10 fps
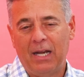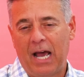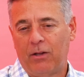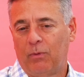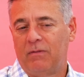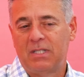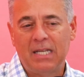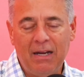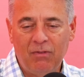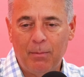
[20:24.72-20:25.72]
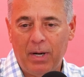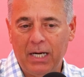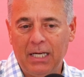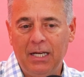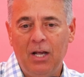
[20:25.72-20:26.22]
and either we've saved the
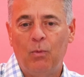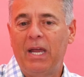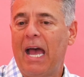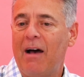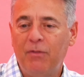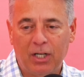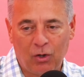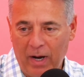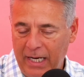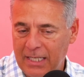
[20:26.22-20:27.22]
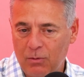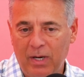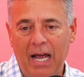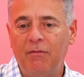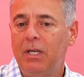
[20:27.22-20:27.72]
money, we have the credit,
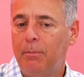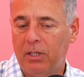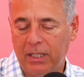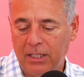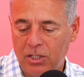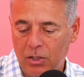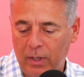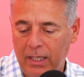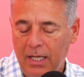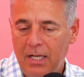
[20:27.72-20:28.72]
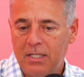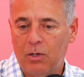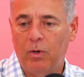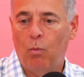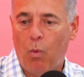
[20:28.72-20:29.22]
we have the ability to do it,
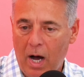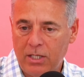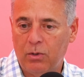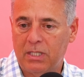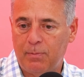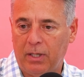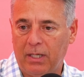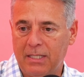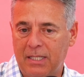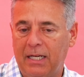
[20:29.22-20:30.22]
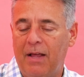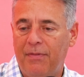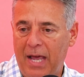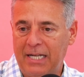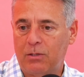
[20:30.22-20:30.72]
so we want to experience it,
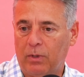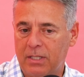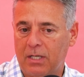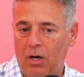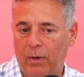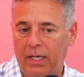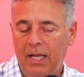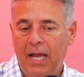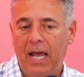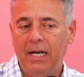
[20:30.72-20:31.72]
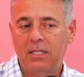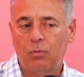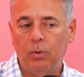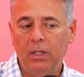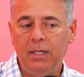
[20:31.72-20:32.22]
and that's where it's going. And
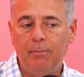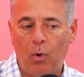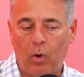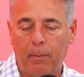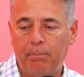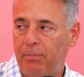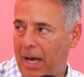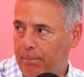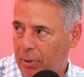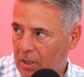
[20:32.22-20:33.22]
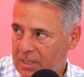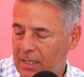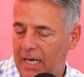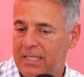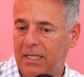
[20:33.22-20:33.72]
it's really more that
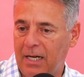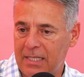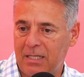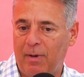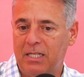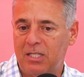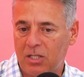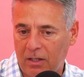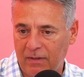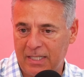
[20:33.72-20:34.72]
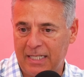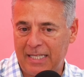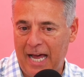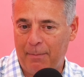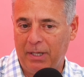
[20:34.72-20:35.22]
personalized and customized service
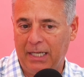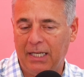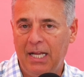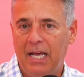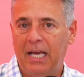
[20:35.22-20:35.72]
that's happening,